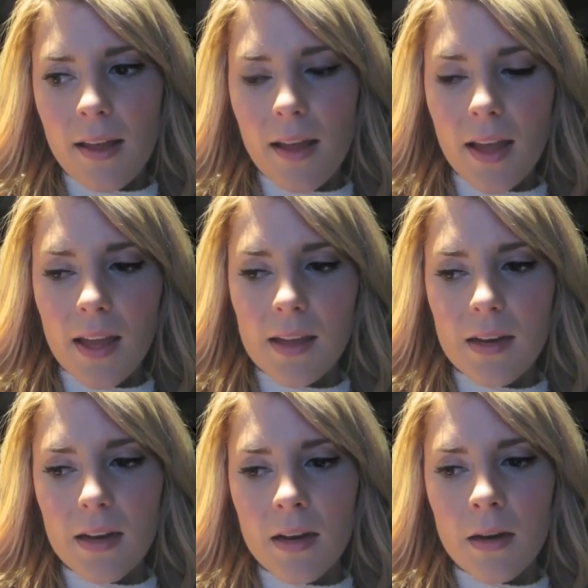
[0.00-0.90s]
and
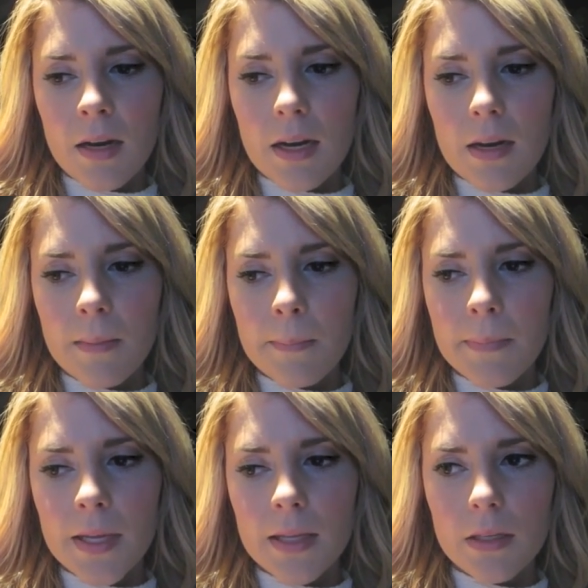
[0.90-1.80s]

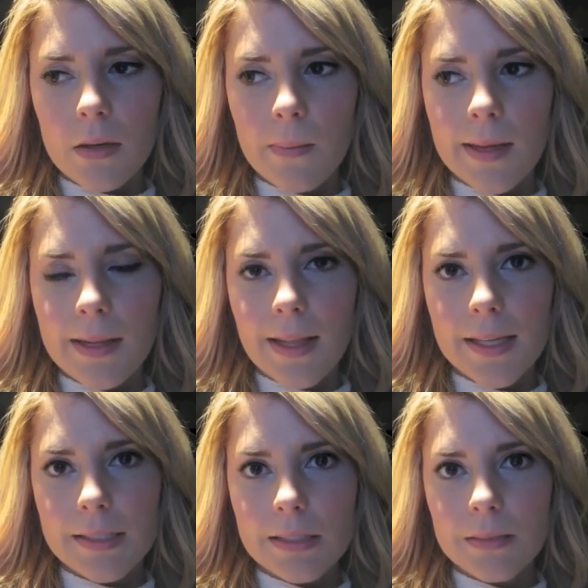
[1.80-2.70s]
then doing
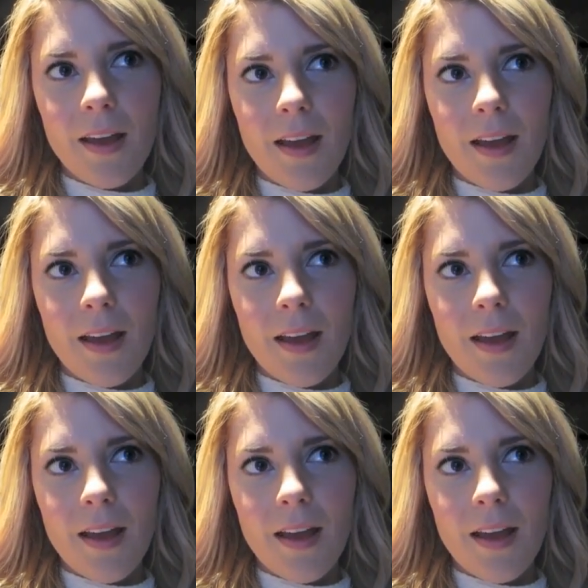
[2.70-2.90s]
this.